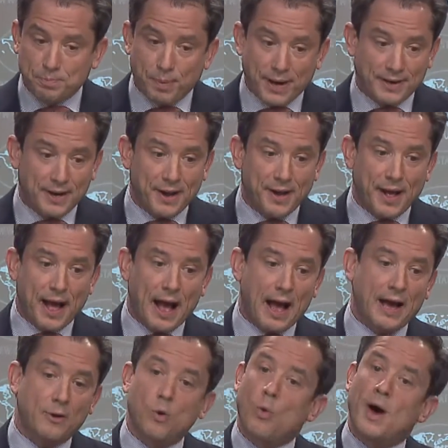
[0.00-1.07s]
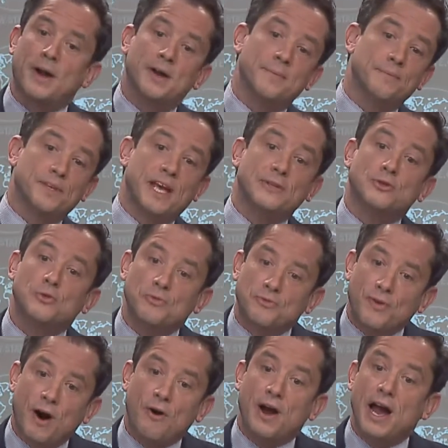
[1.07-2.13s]
But I don't want to get too
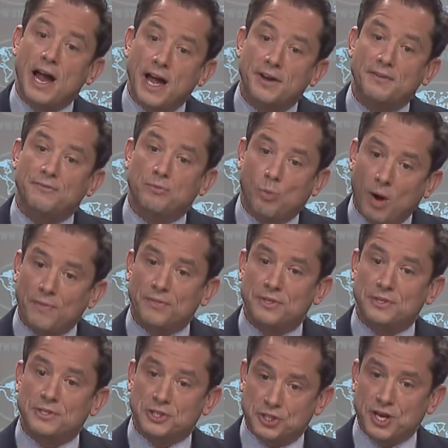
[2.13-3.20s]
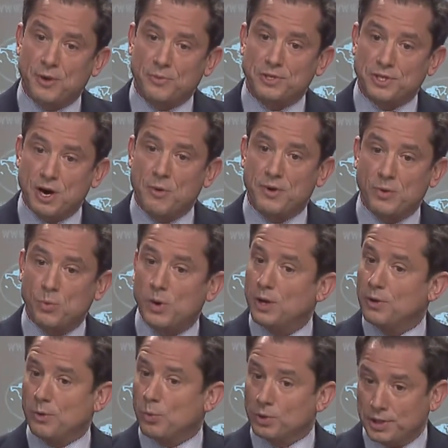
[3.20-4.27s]
far ahead of what the Secretary
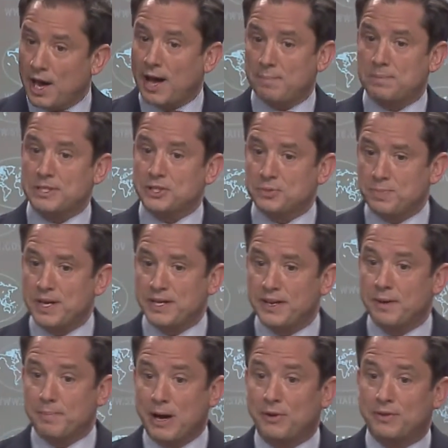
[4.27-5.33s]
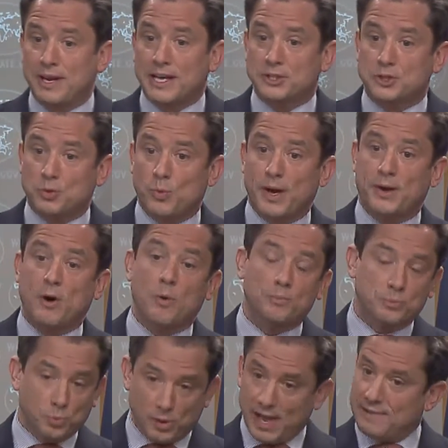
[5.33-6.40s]
will or will not be speaking about next week.
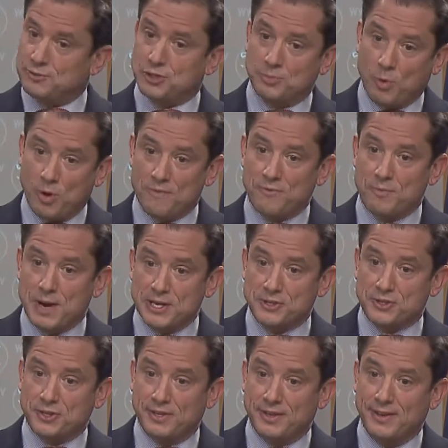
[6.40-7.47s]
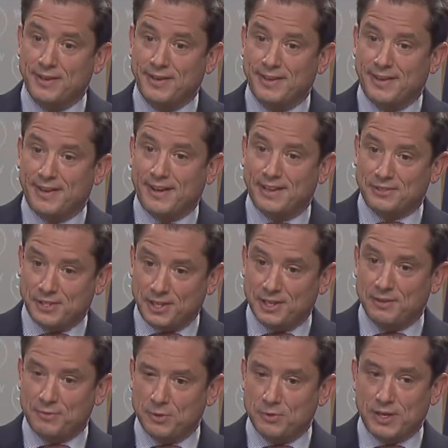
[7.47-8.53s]
Hope we'll have some more information to
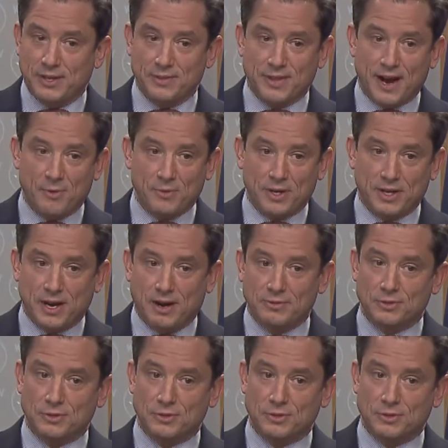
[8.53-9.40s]
give you in that regard.